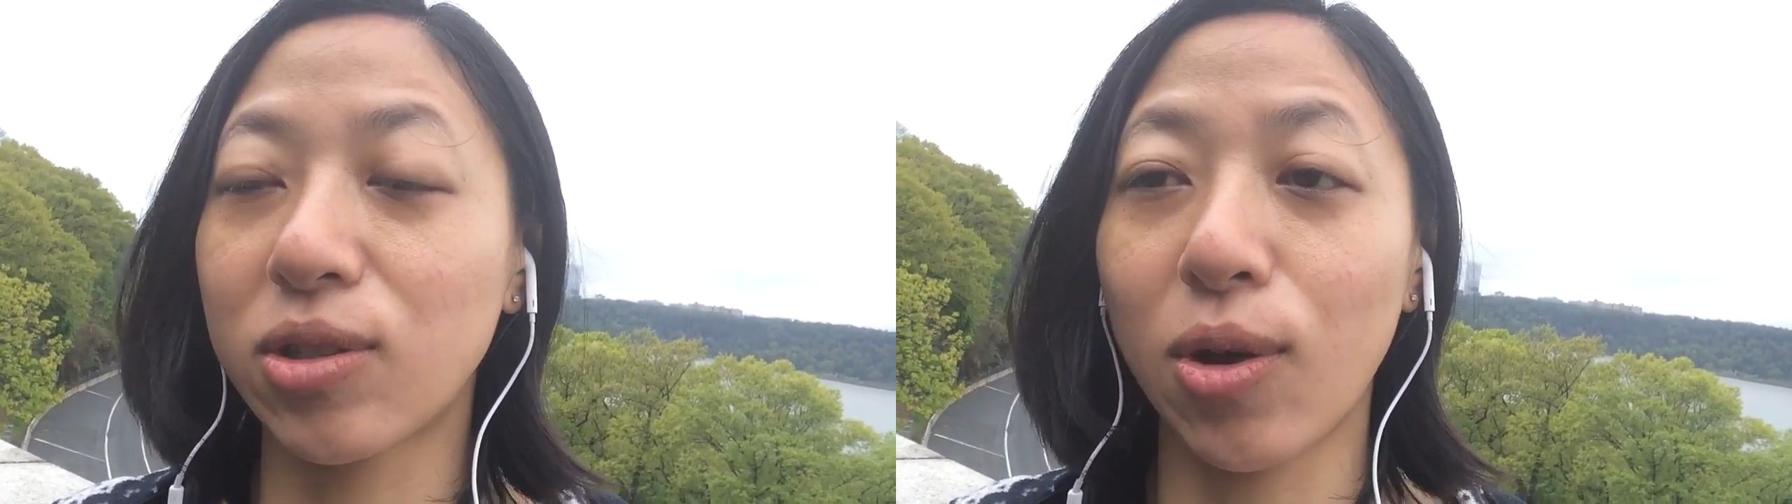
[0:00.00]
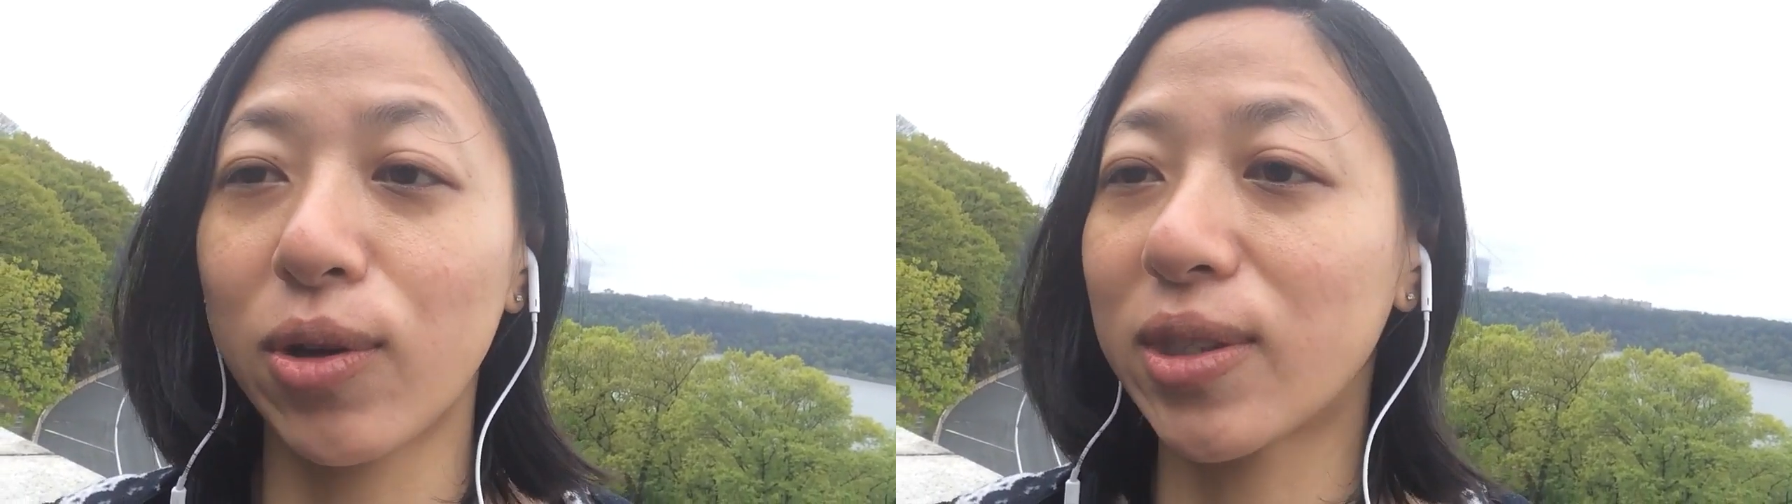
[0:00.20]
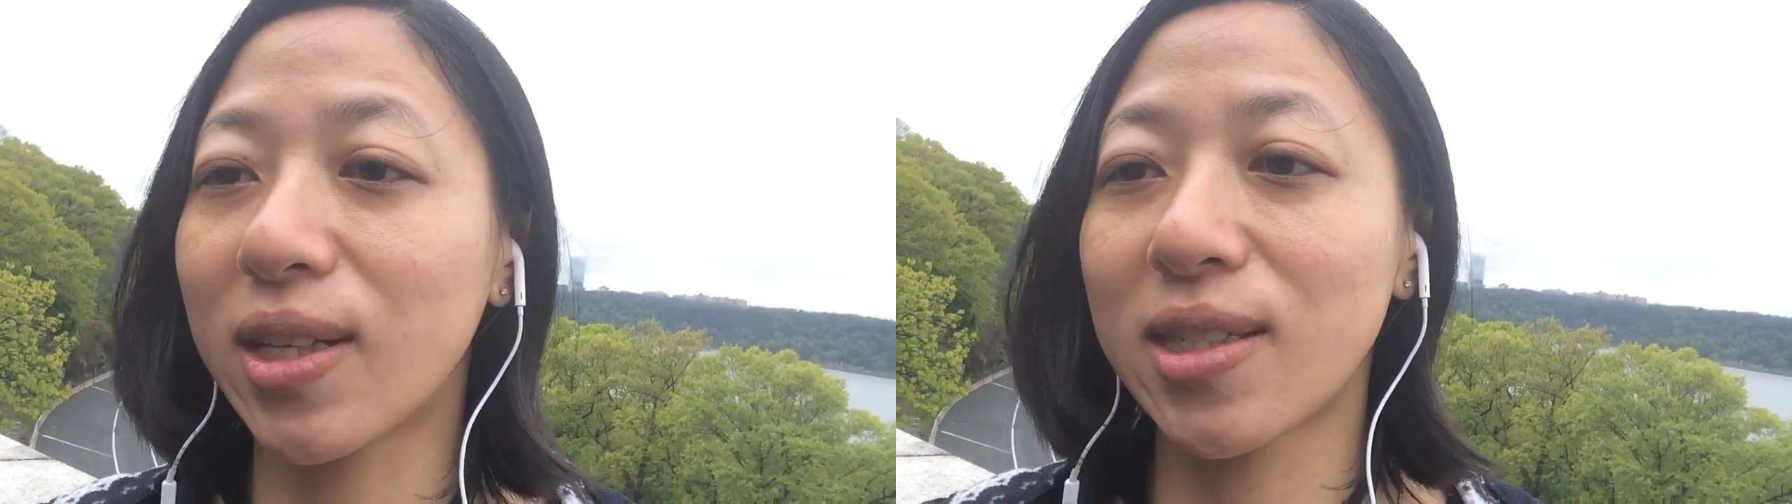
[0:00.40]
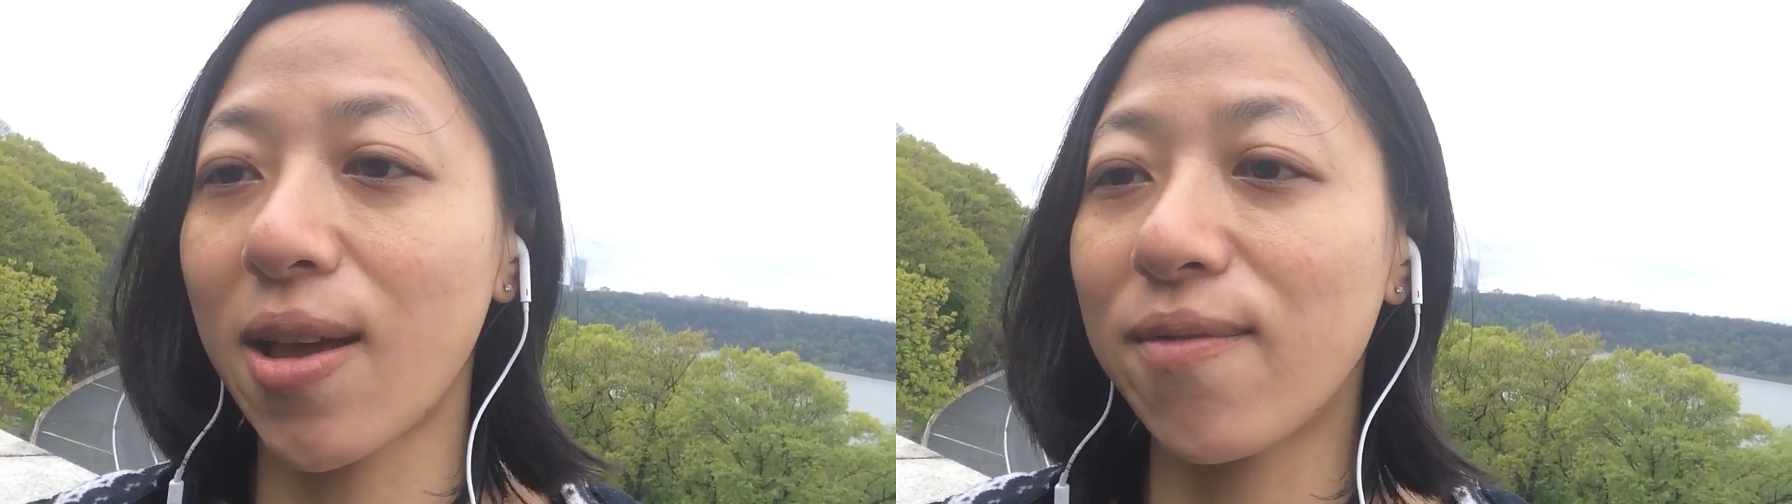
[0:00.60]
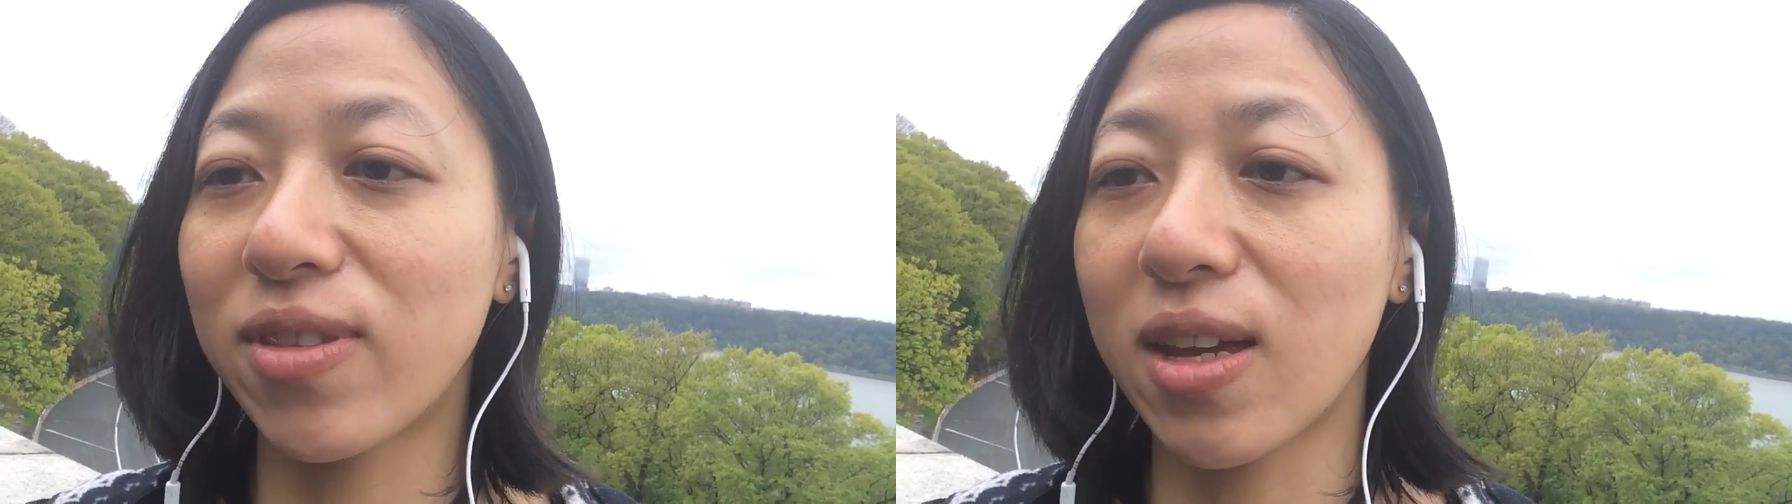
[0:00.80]
so it's the
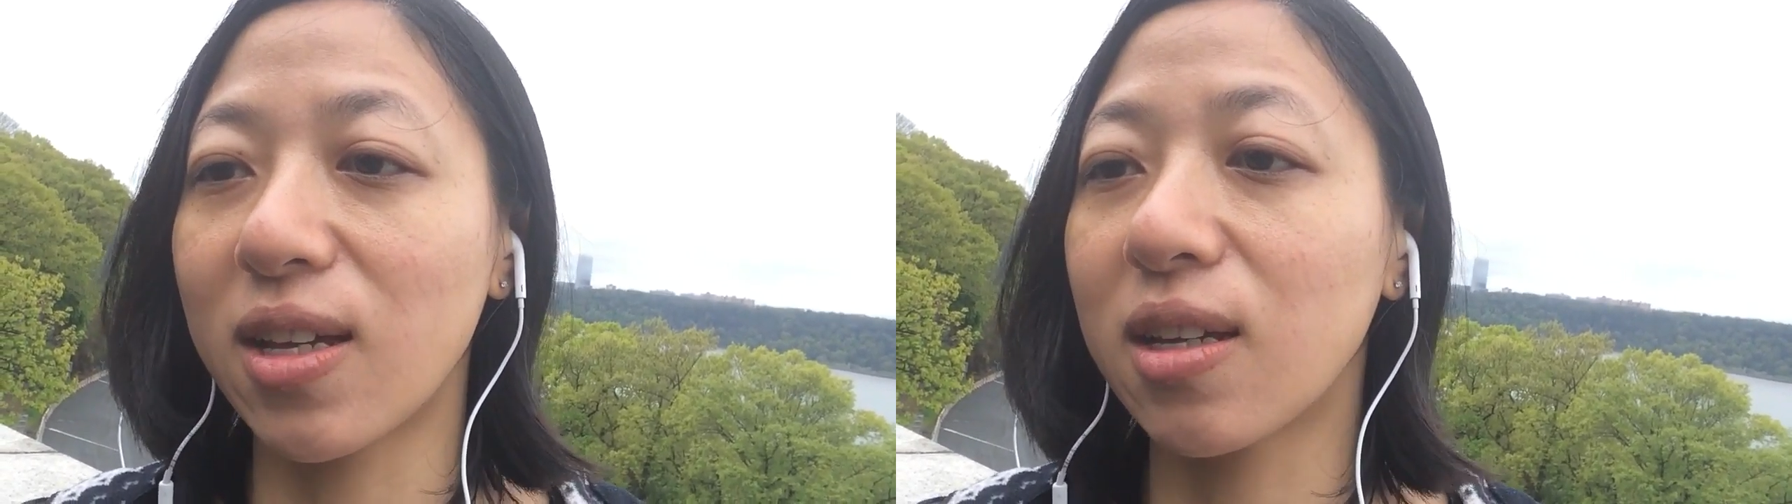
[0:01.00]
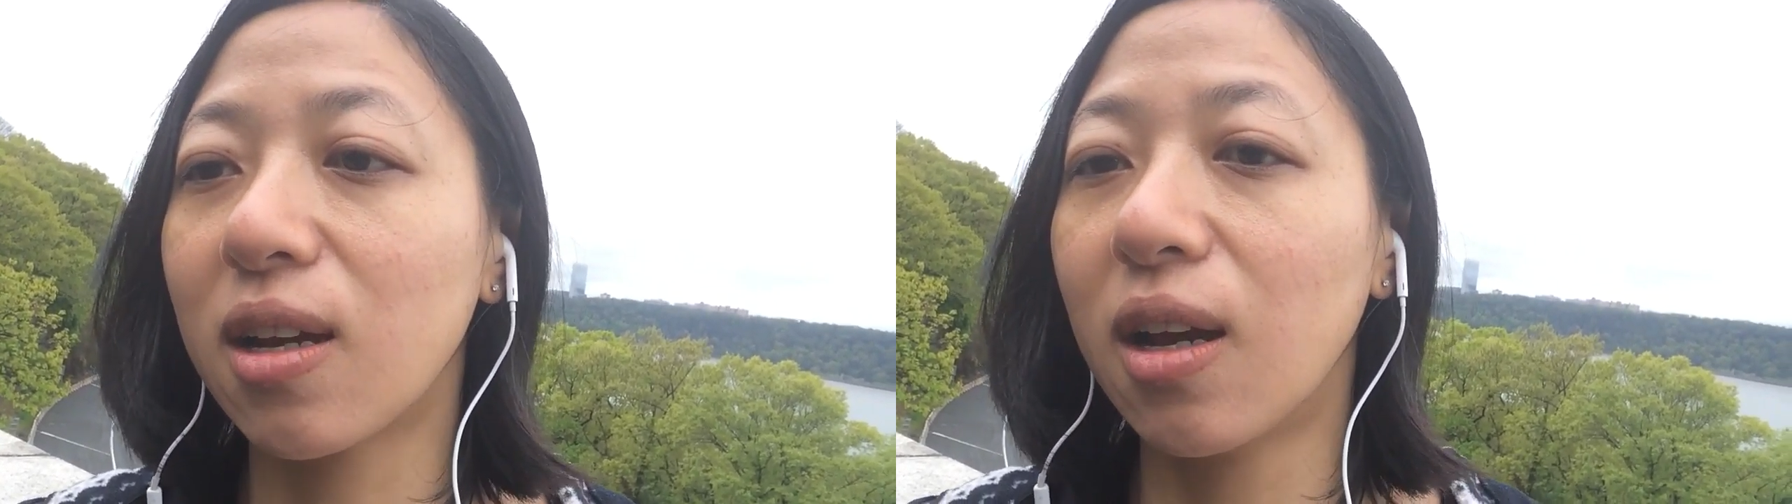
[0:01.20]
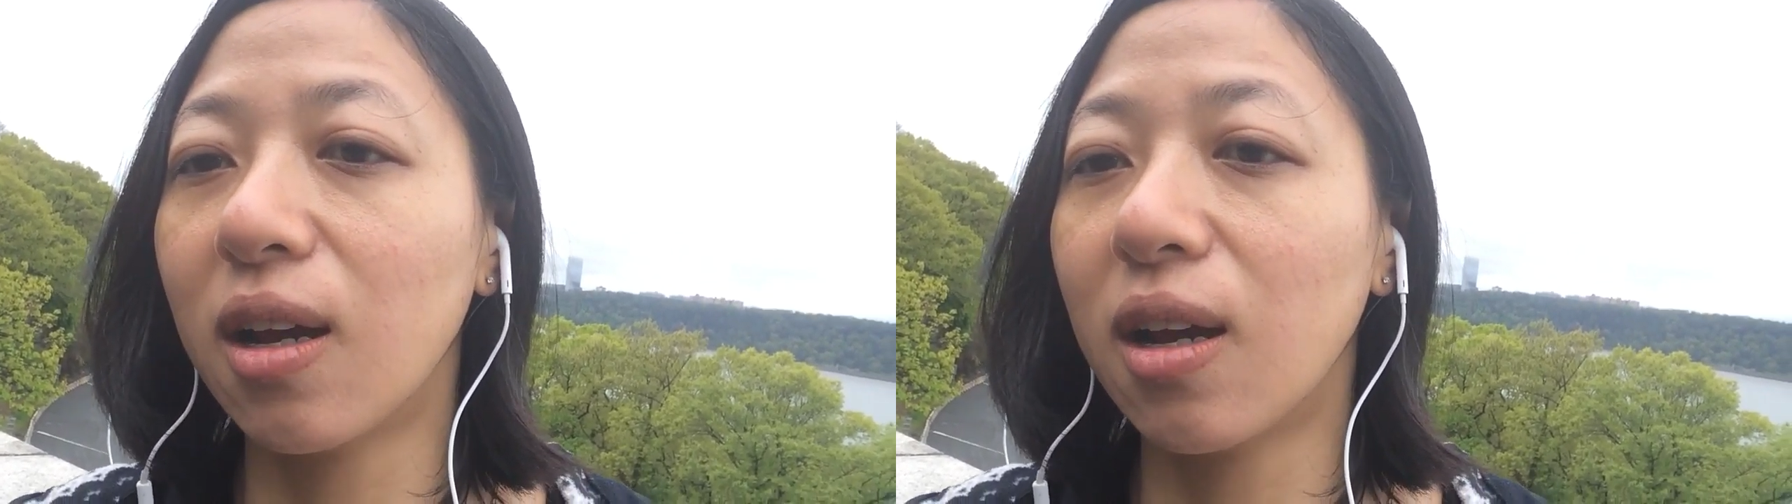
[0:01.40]
same thing.